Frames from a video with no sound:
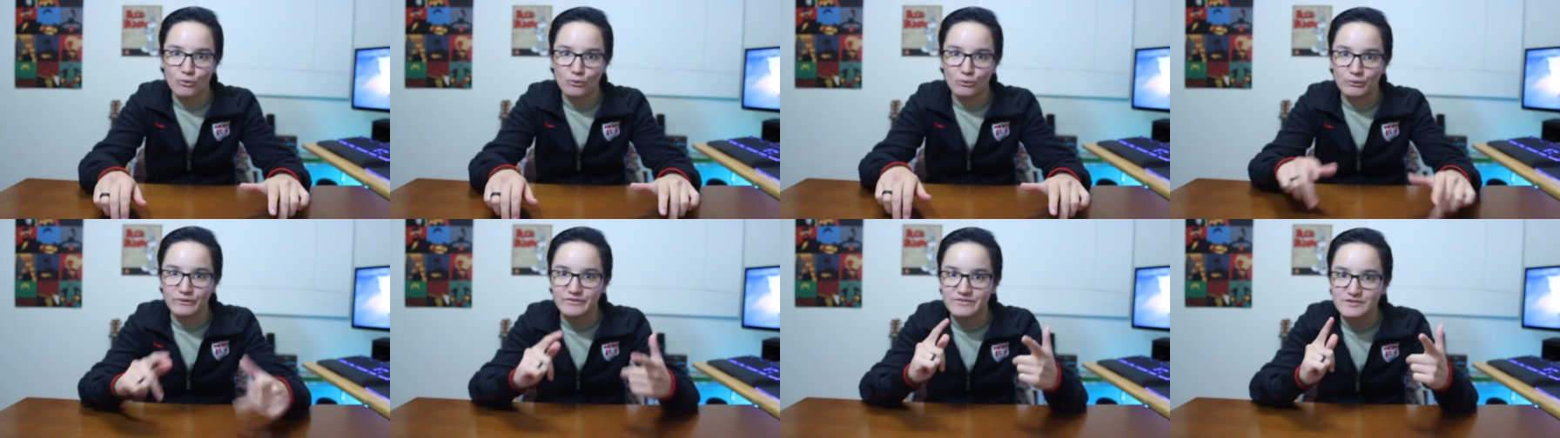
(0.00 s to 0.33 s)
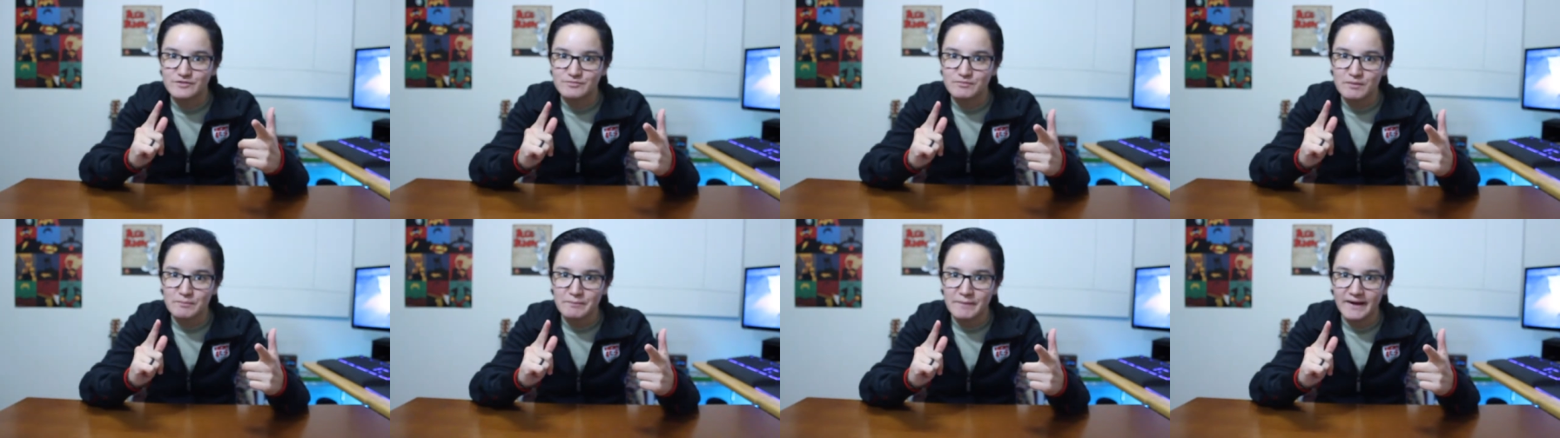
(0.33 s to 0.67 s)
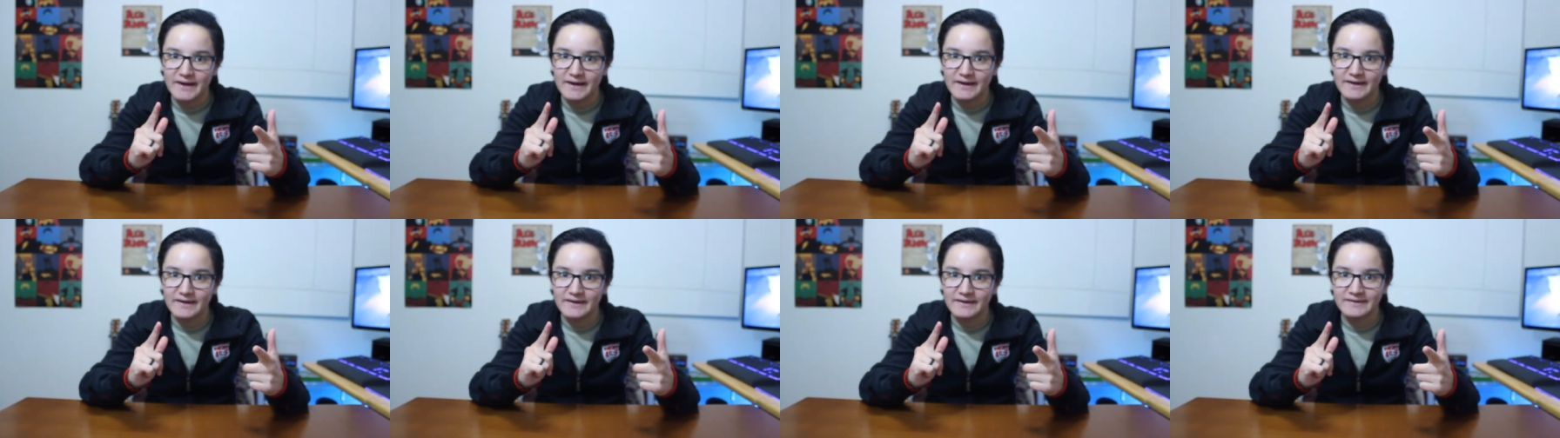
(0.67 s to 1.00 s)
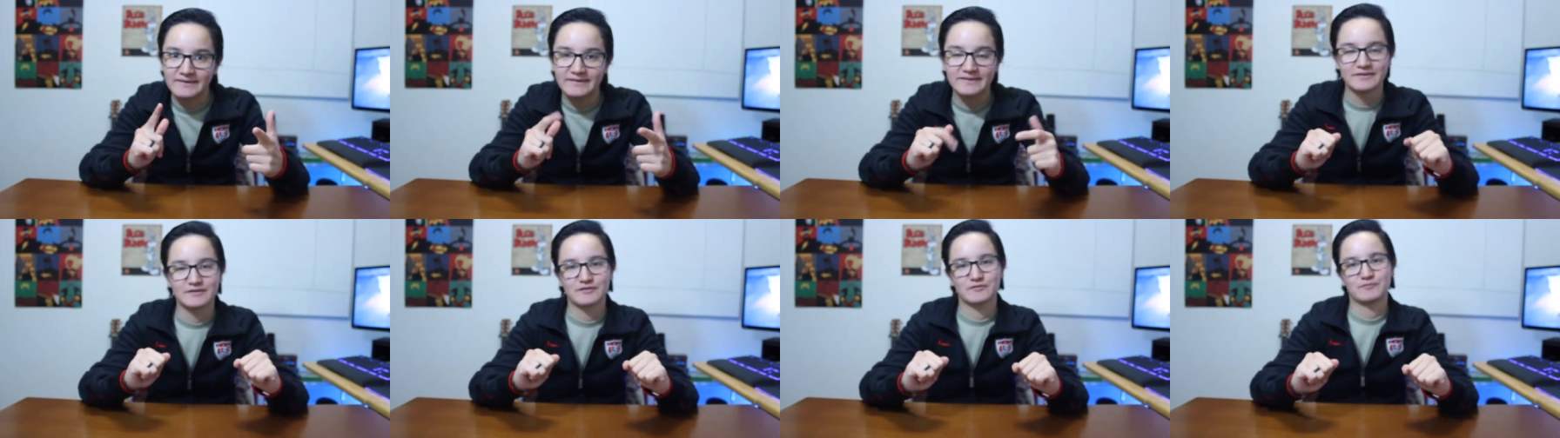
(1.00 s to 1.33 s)
what's my
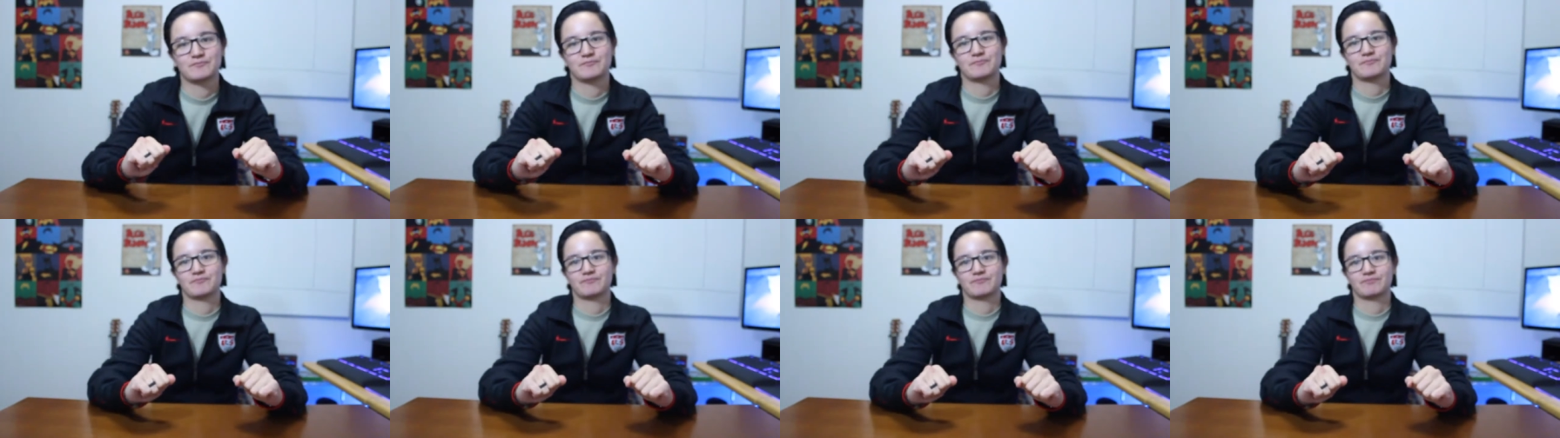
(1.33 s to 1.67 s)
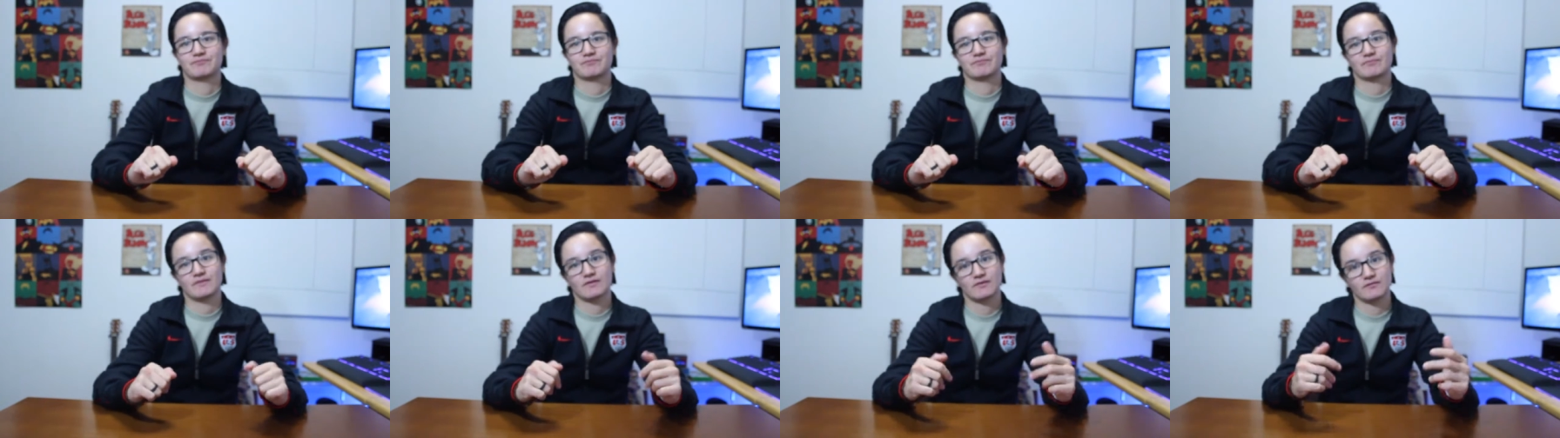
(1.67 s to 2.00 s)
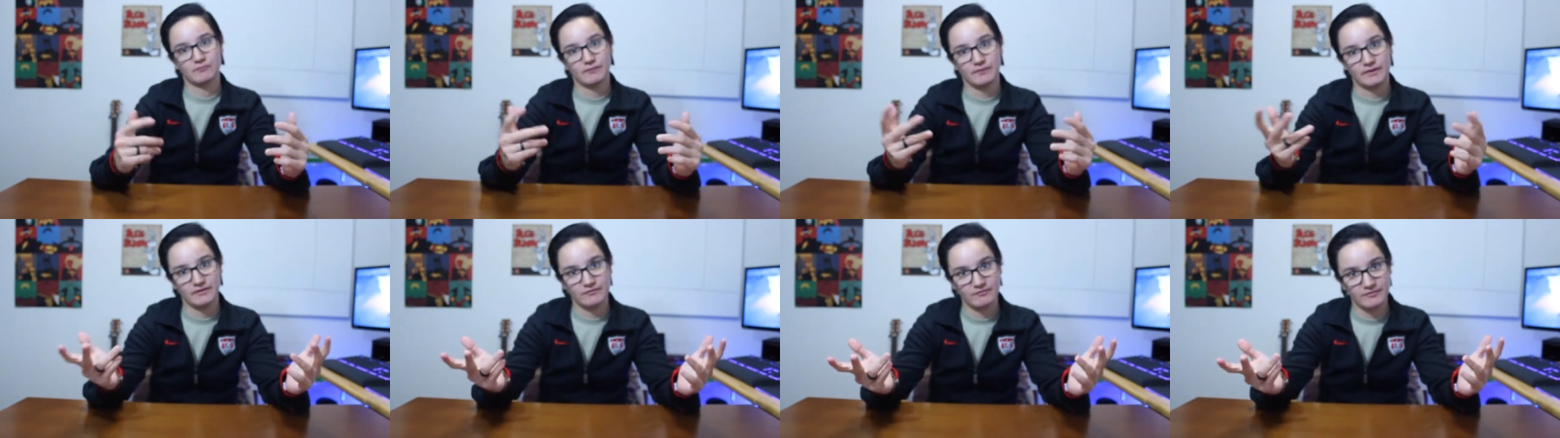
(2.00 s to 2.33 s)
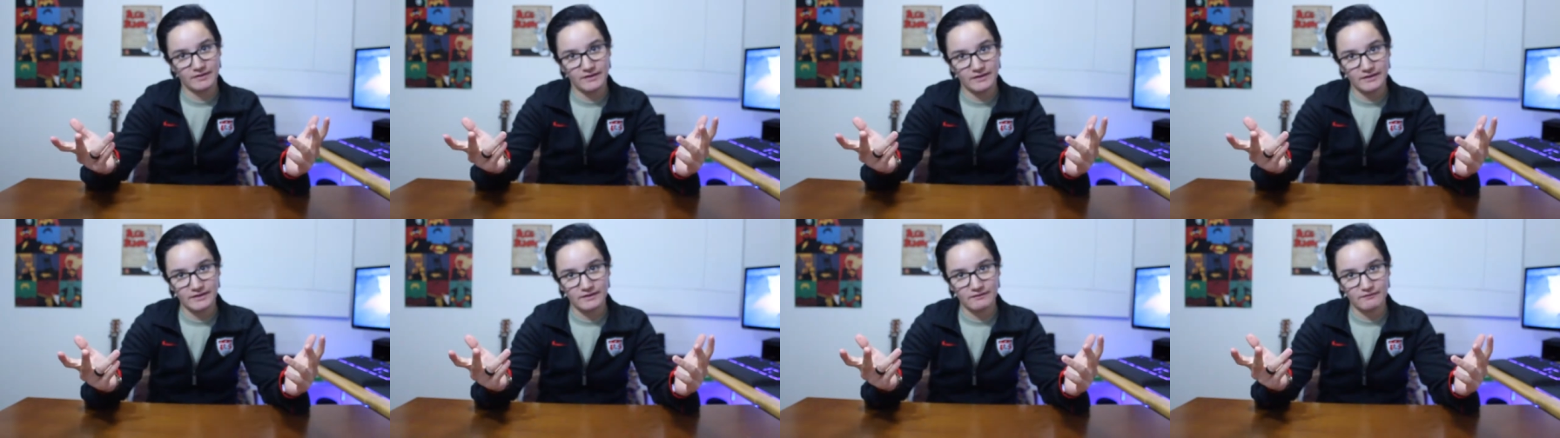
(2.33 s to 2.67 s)
bag? My
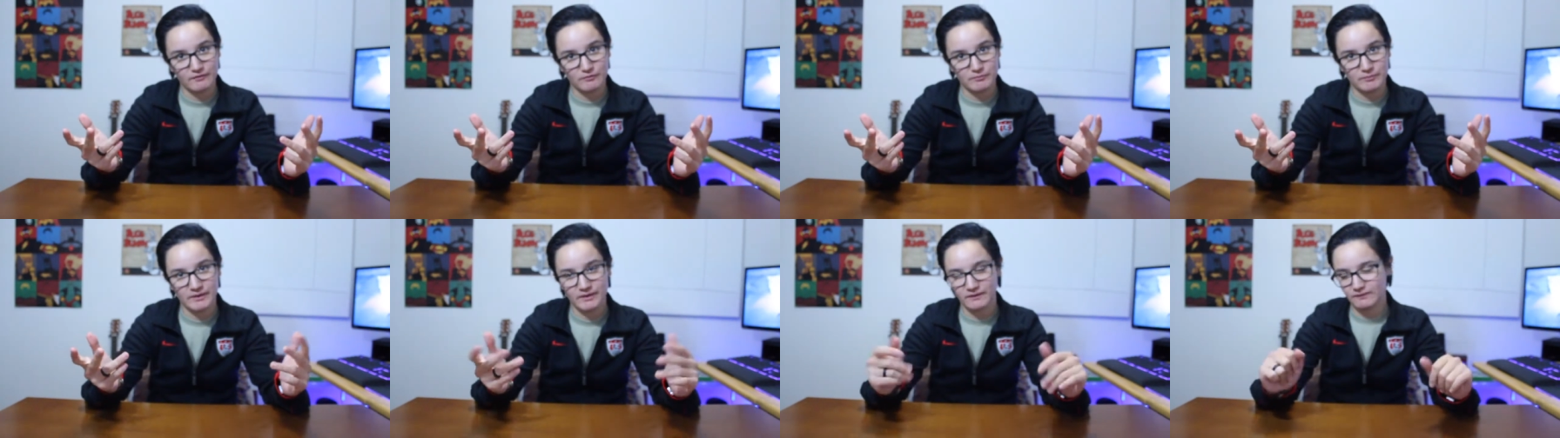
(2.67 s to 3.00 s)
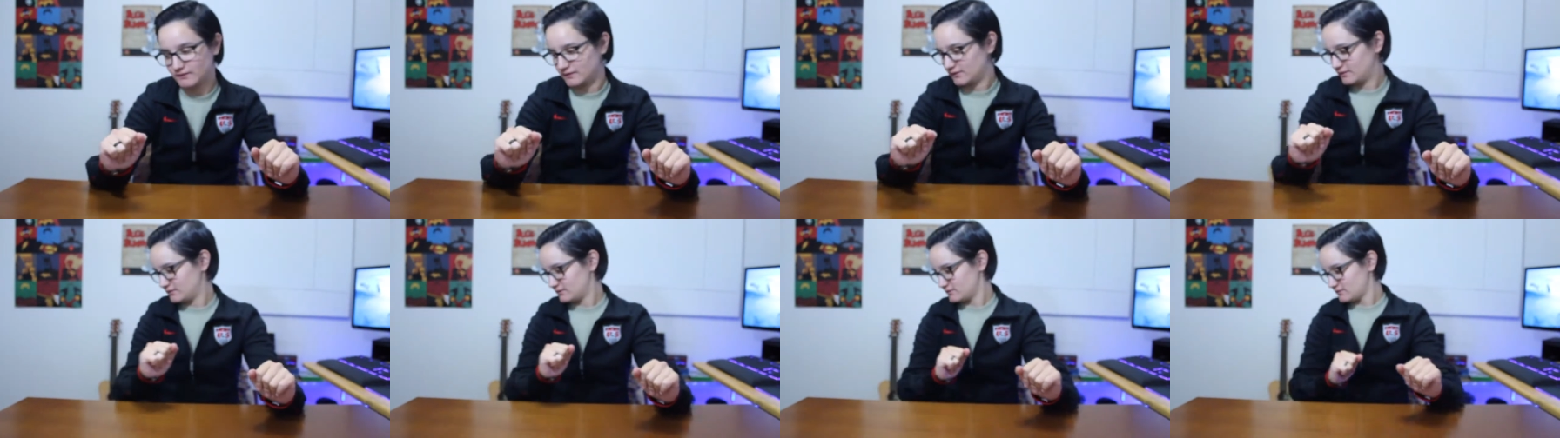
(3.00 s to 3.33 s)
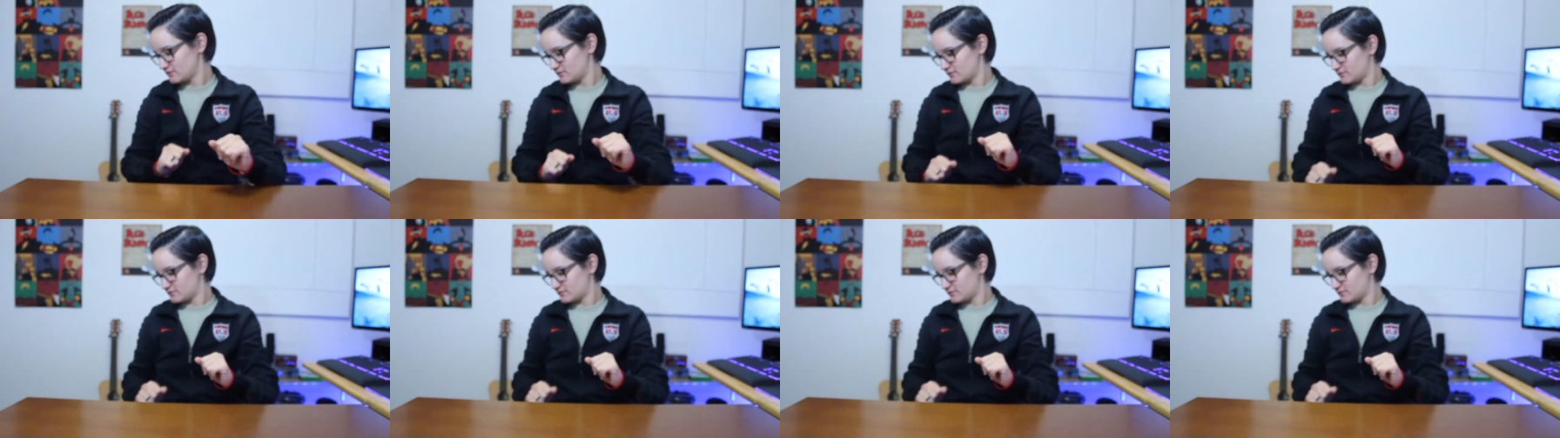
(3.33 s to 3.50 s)
everyday carry bag that is.